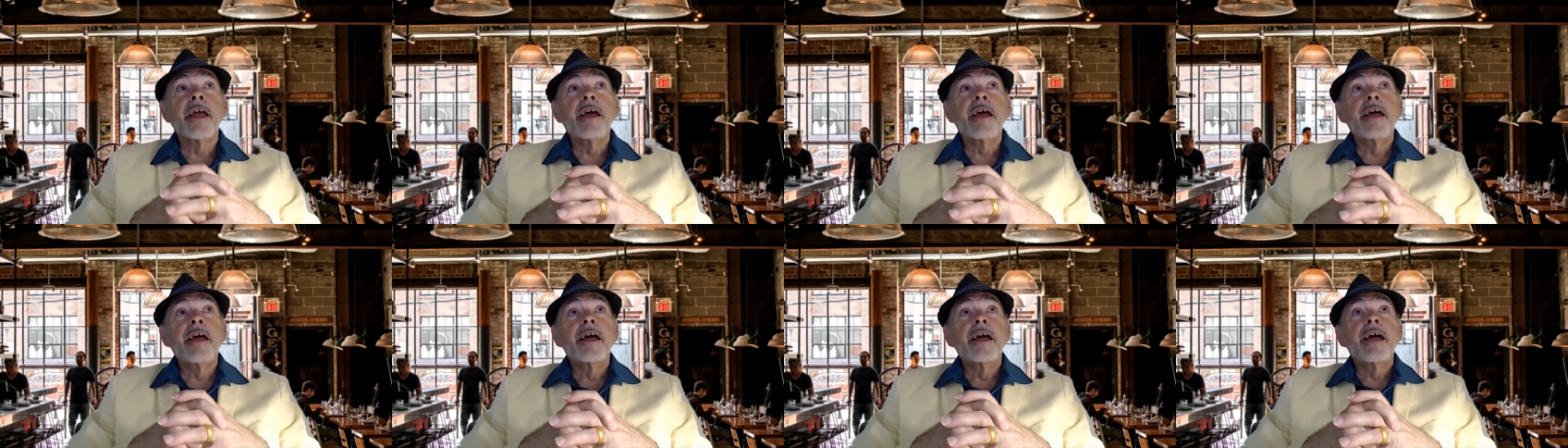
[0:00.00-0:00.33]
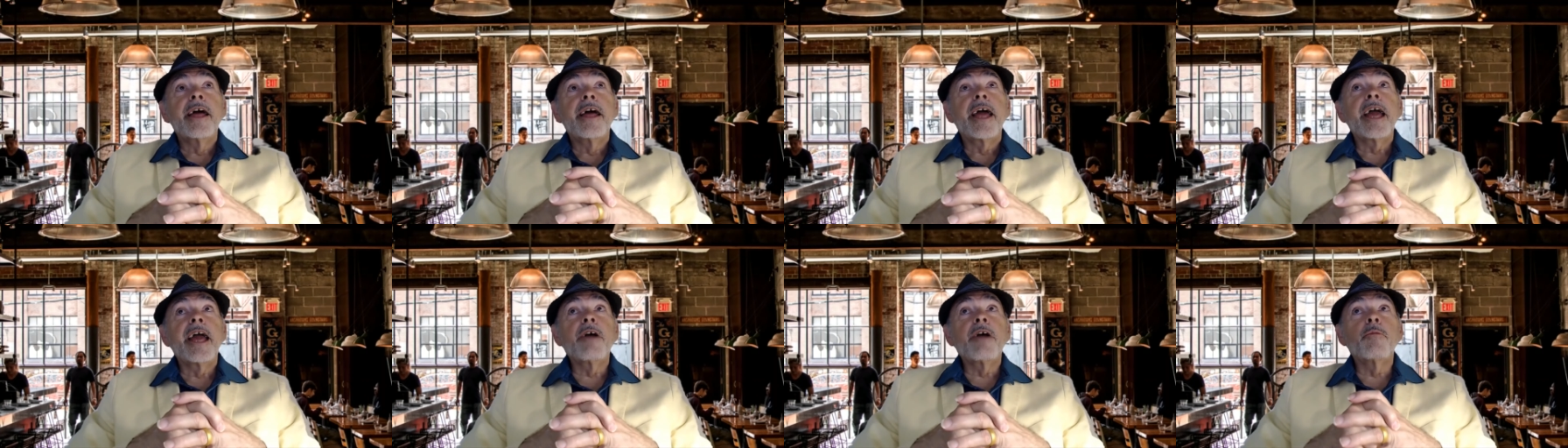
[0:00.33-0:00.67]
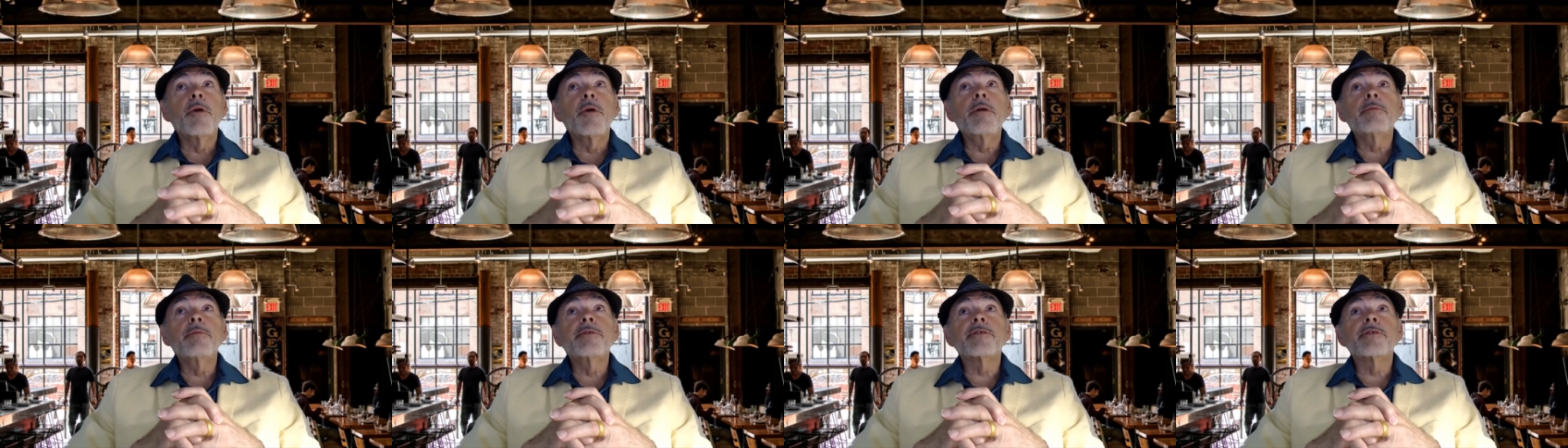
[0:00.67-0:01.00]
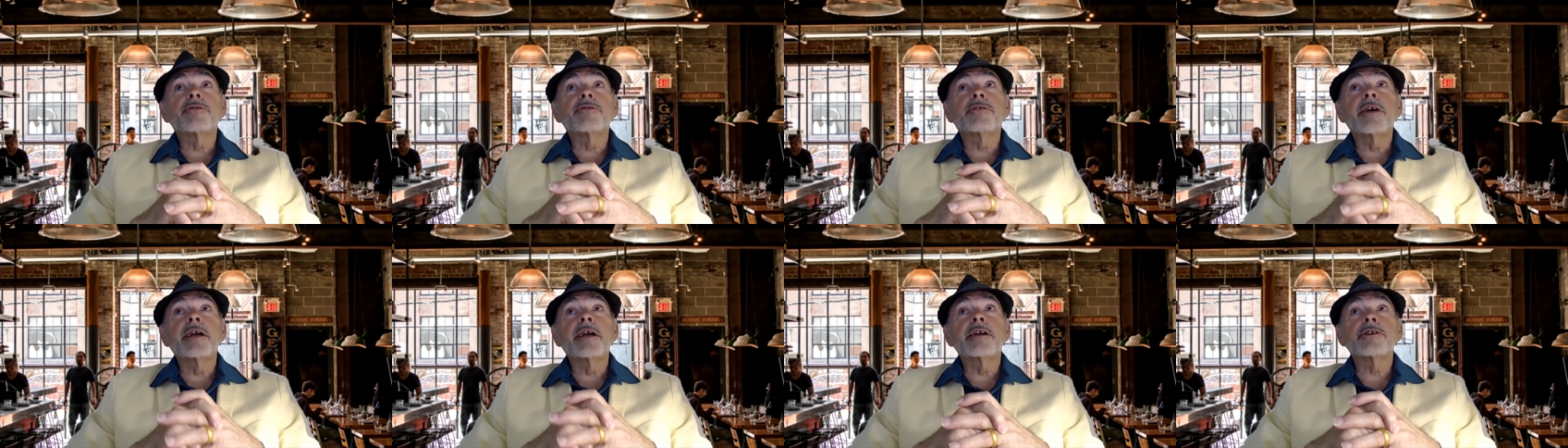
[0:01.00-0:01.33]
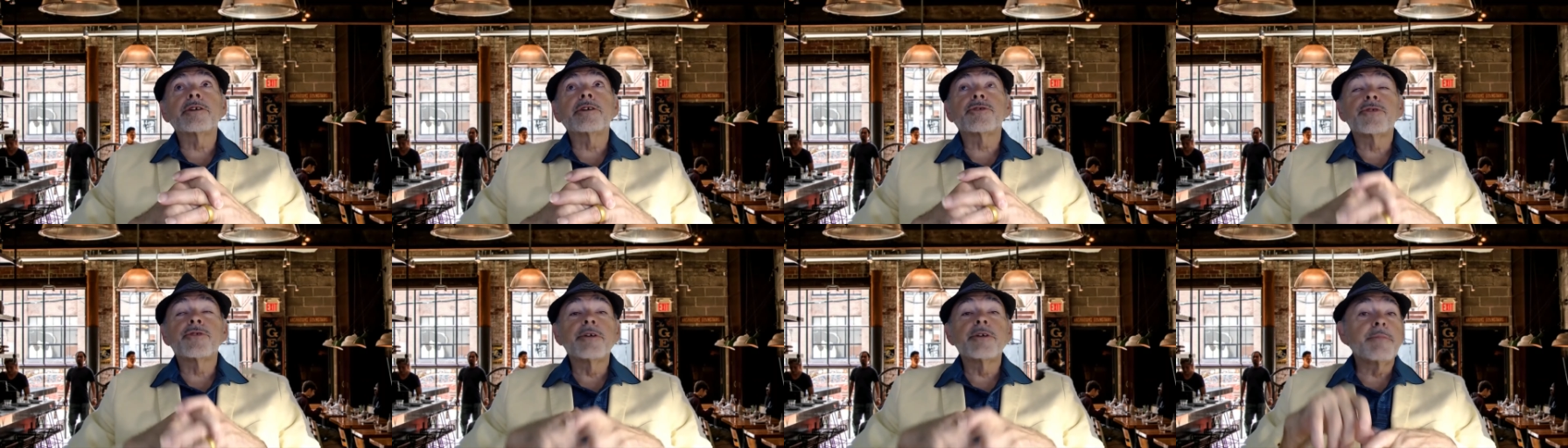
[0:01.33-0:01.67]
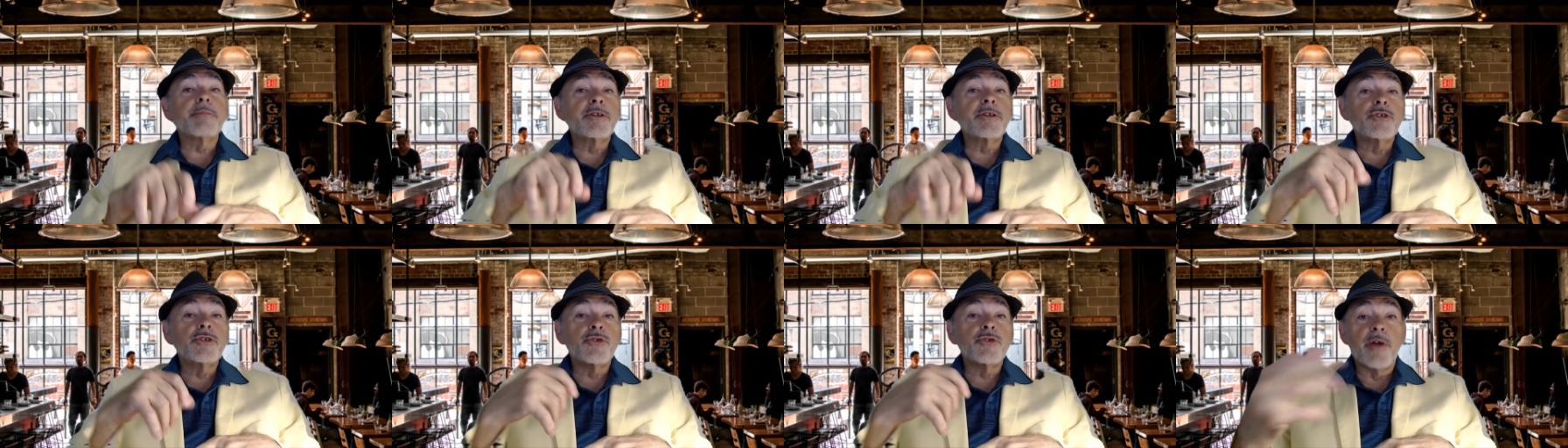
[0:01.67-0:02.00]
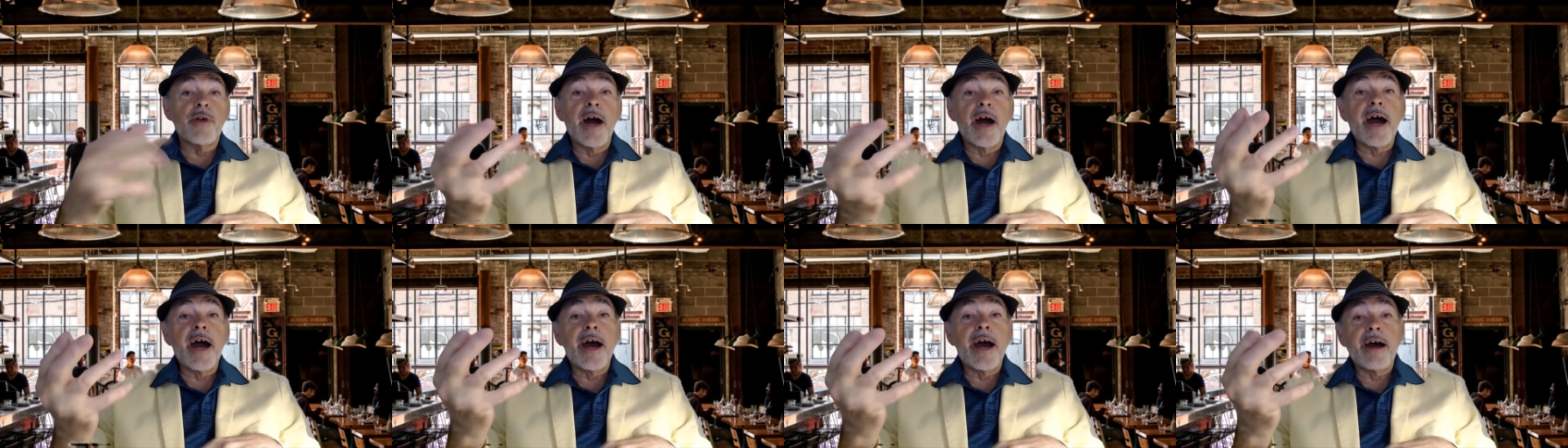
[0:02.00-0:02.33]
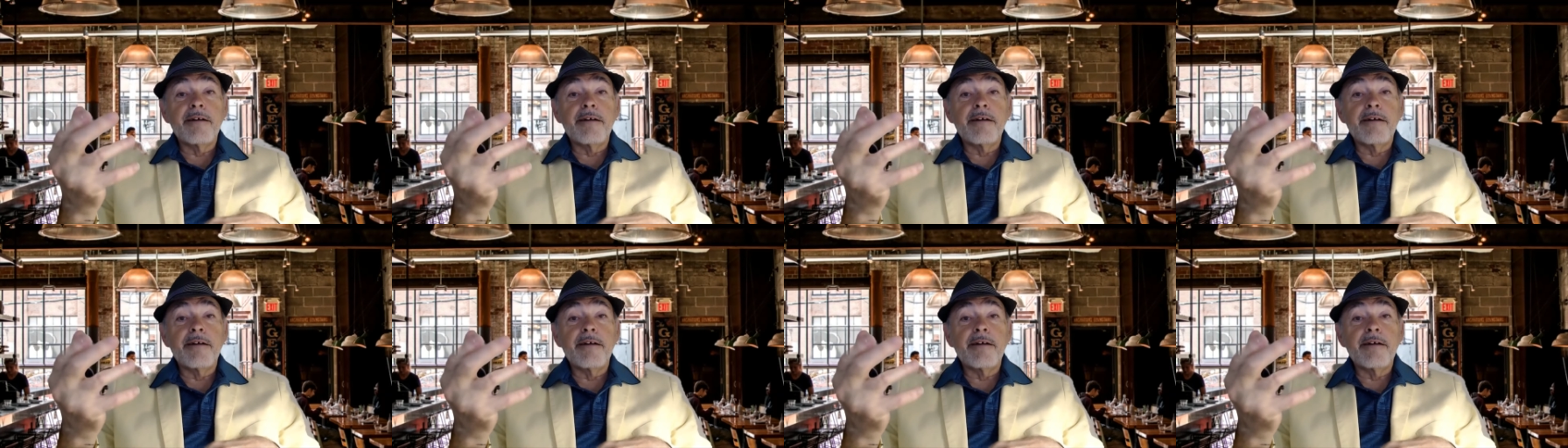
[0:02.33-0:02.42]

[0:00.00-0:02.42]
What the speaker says: And we would just take a trip and drive